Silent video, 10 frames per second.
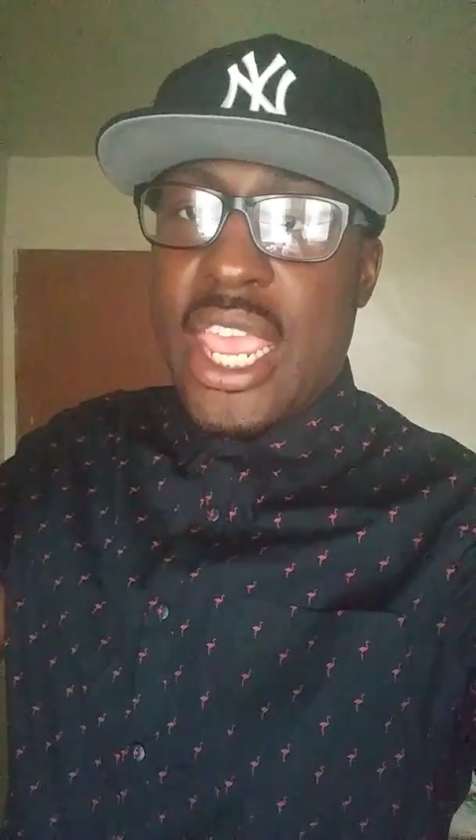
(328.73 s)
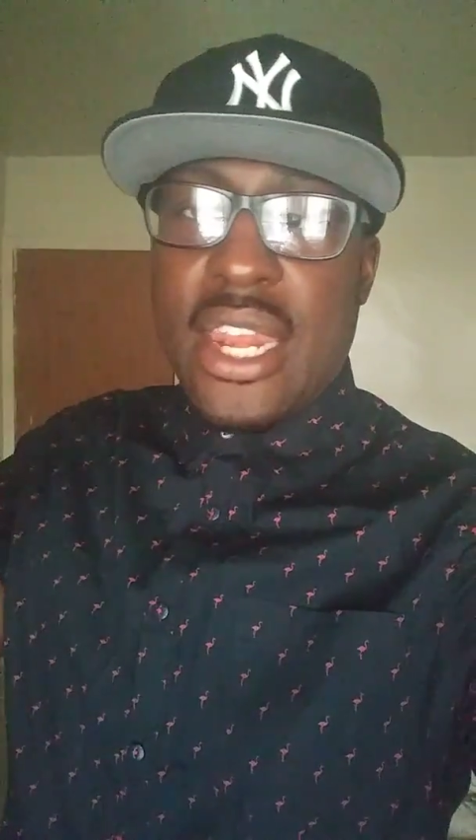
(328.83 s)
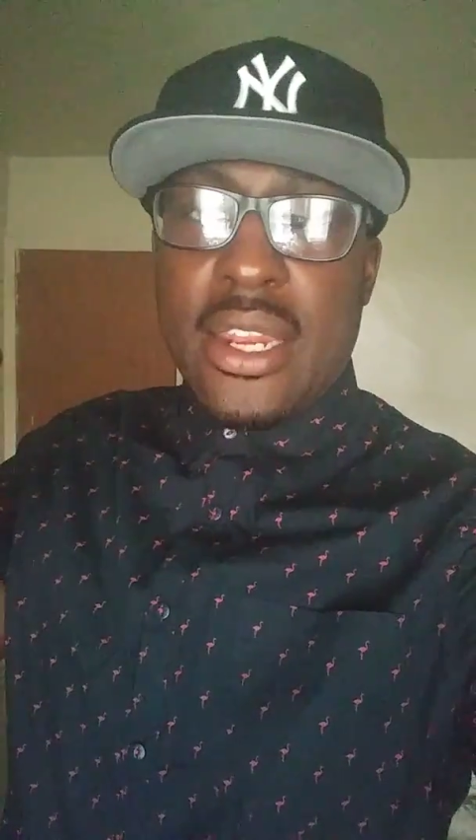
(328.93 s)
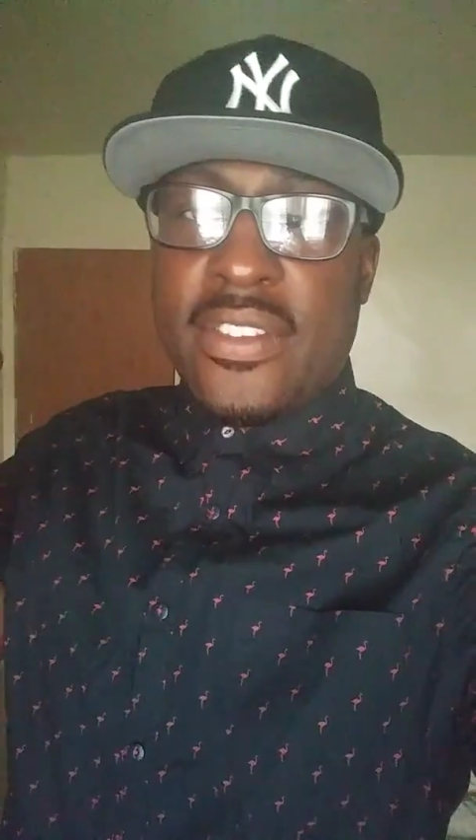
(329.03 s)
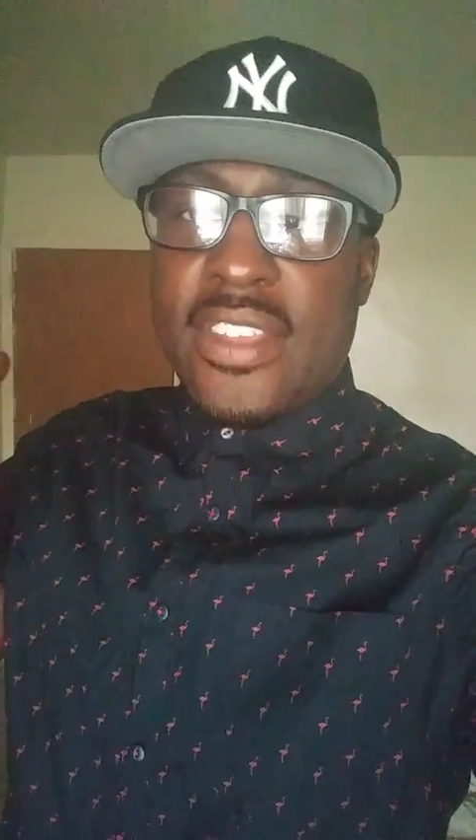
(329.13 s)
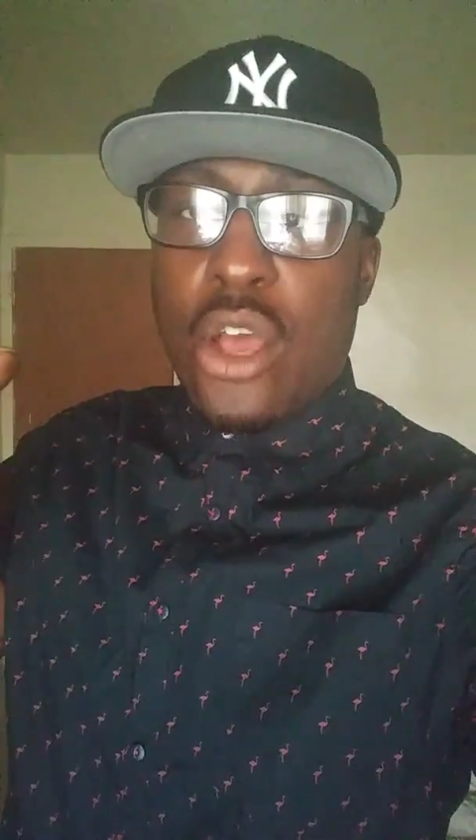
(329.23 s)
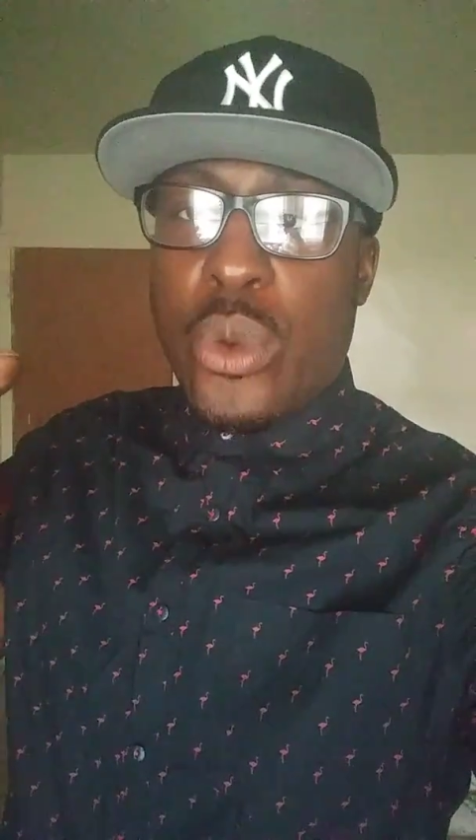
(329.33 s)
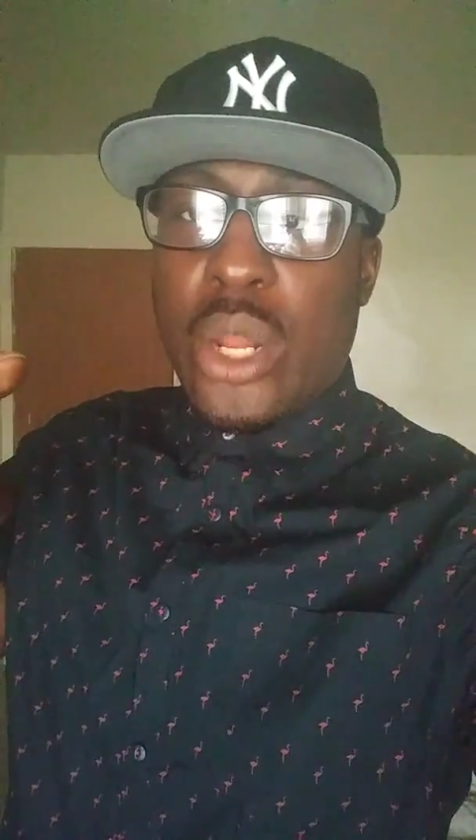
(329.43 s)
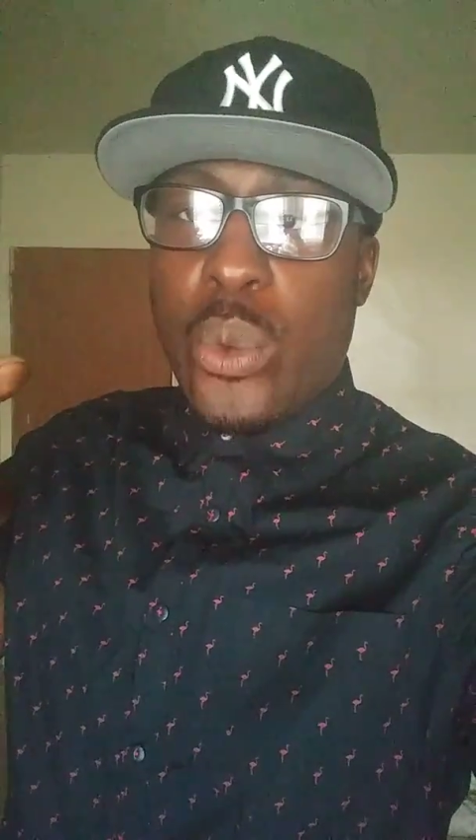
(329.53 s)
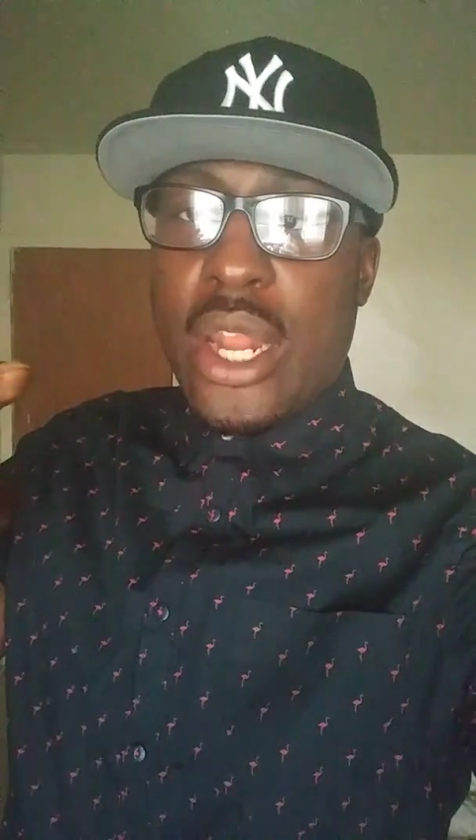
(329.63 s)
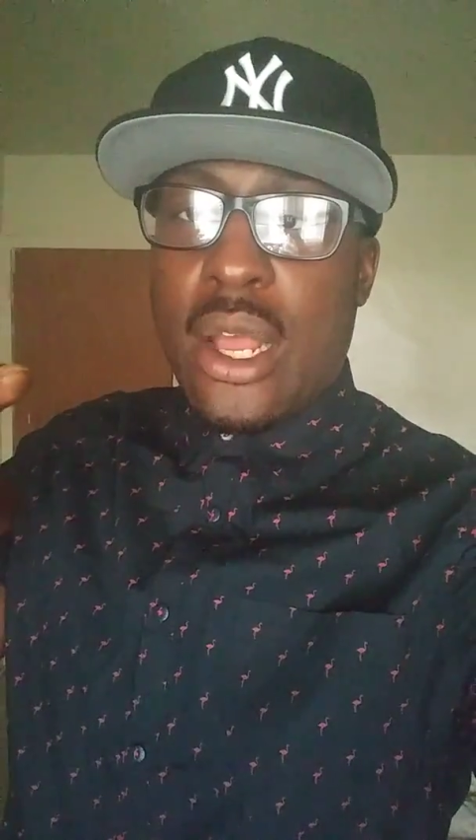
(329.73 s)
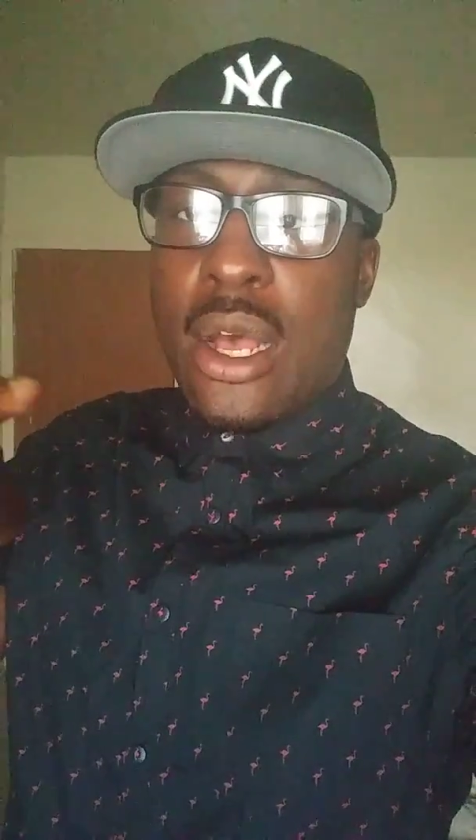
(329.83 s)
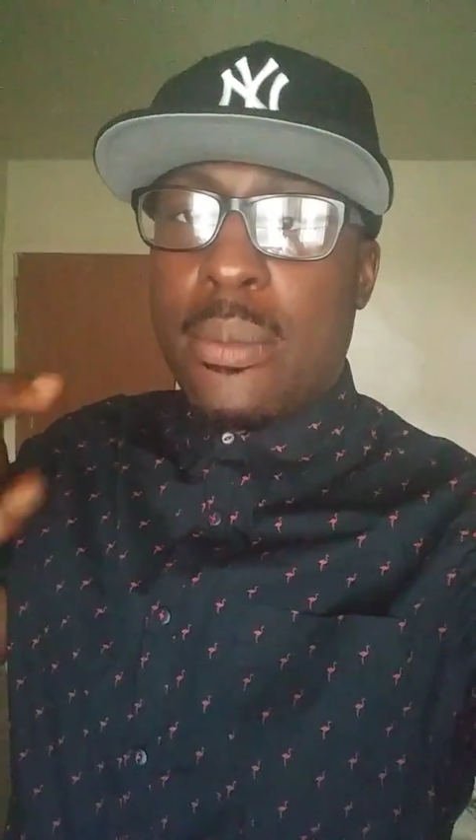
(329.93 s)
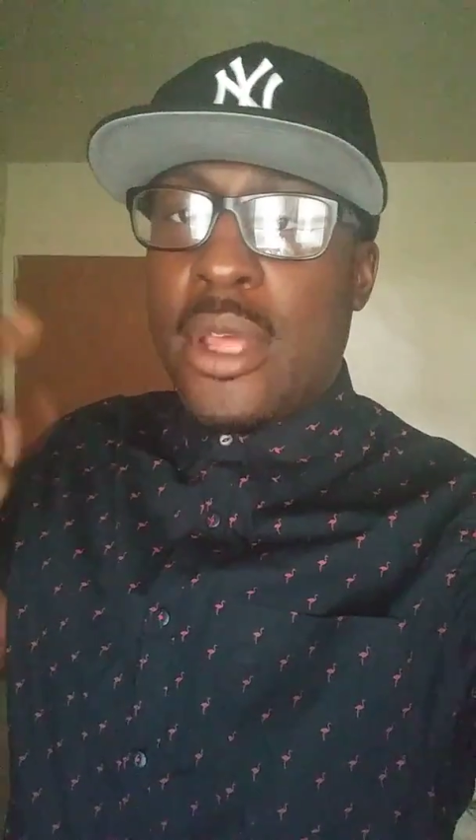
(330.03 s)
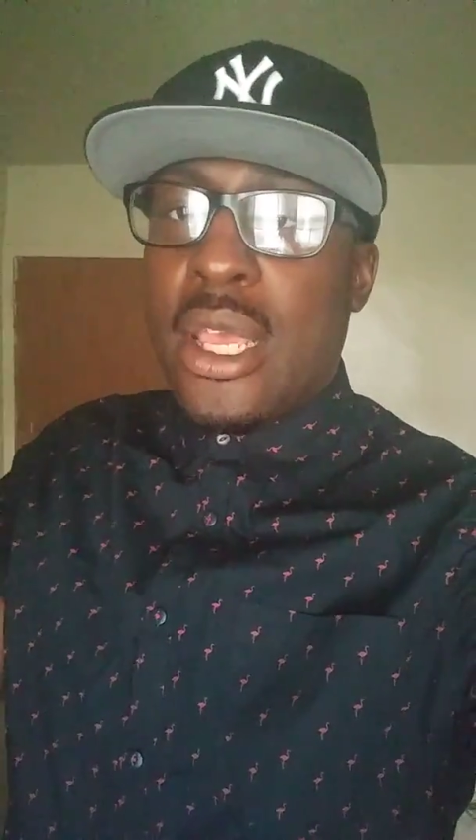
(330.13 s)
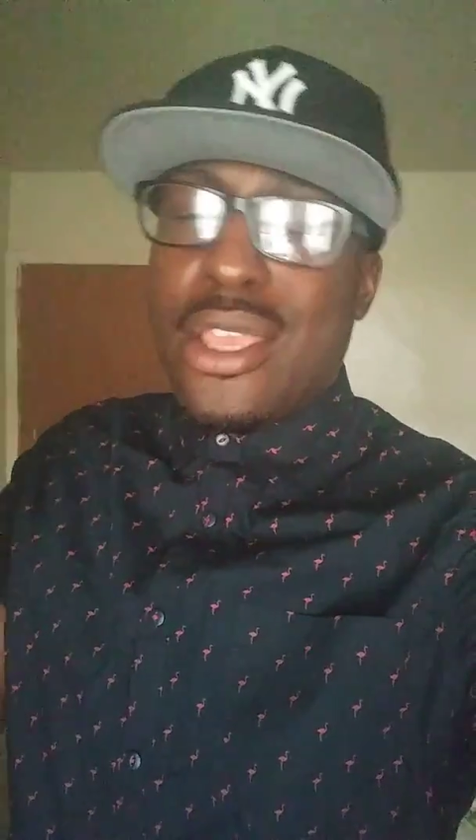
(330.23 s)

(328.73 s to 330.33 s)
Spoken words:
and sell when it went up,